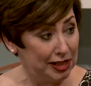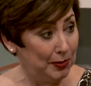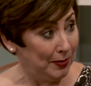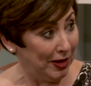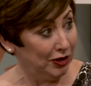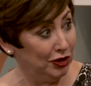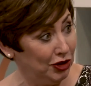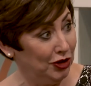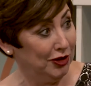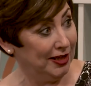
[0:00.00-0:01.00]
us a bit about your
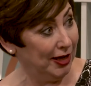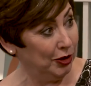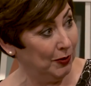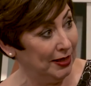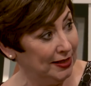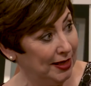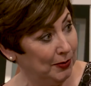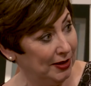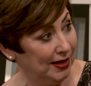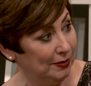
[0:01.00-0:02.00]
journey and how you ended
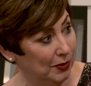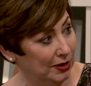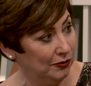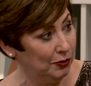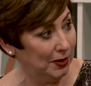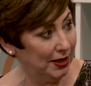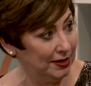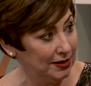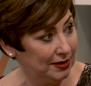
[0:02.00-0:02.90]
up in that wonderful place.